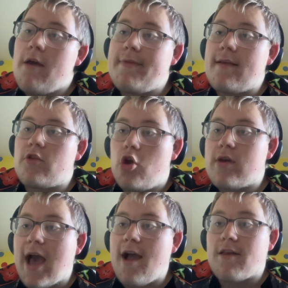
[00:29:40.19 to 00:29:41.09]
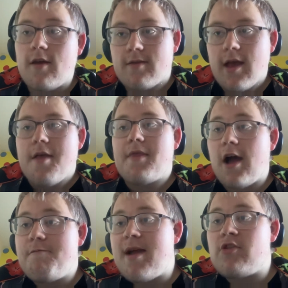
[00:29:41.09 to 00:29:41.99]
there's 2 characters that
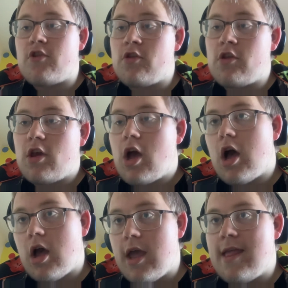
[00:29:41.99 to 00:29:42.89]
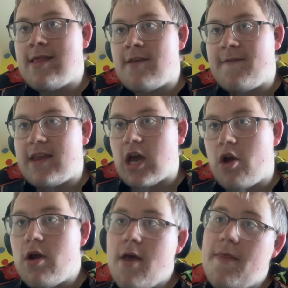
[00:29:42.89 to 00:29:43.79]
I've mentioned in this
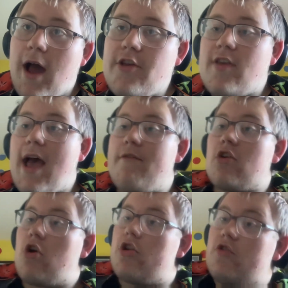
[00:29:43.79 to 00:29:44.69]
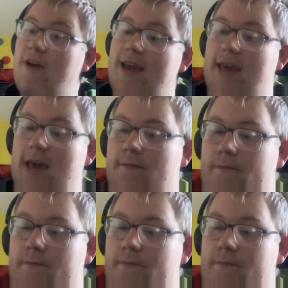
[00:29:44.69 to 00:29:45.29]
video that I just haven't got to ranking.